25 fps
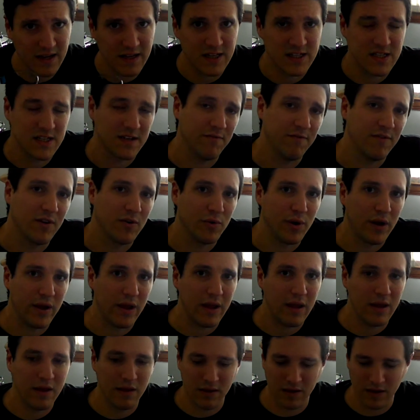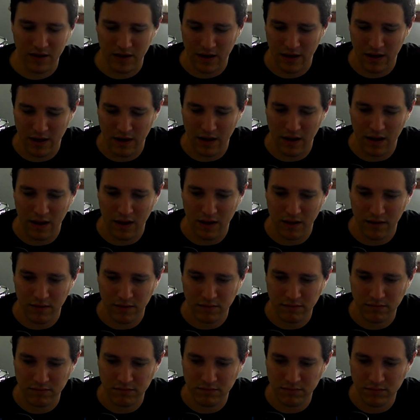It's a very
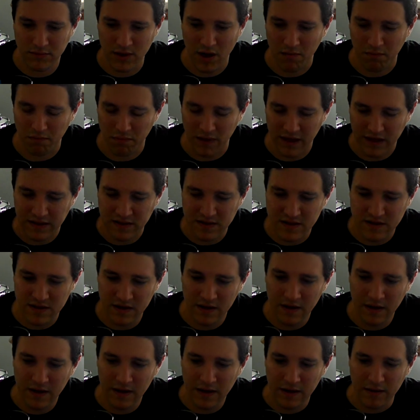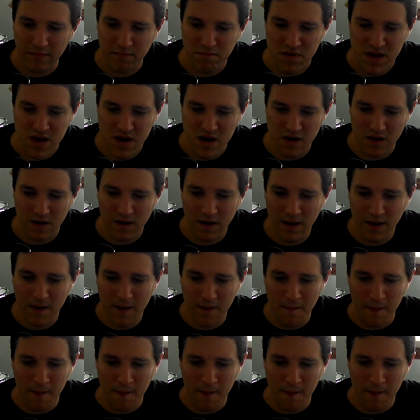complex beer.